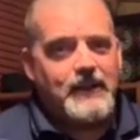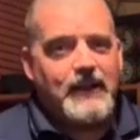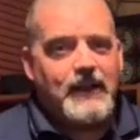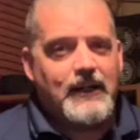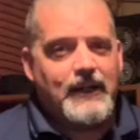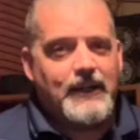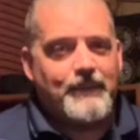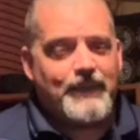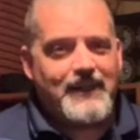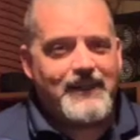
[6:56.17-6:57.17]

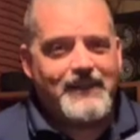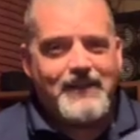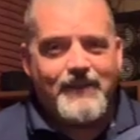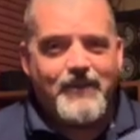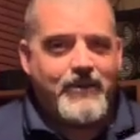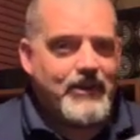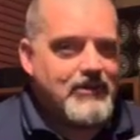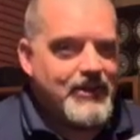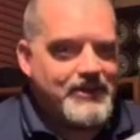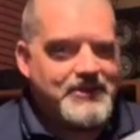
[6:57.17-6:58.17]
If you're on
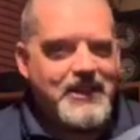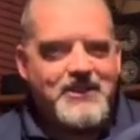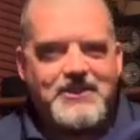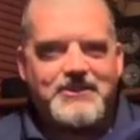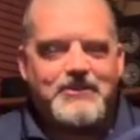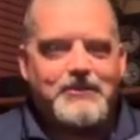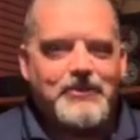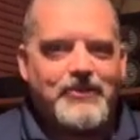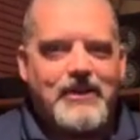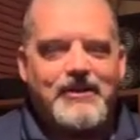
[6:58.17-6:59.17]
crowded stages, it
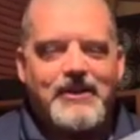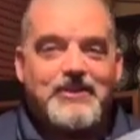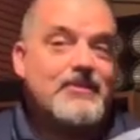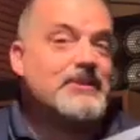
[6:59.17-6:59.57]
moves around easier.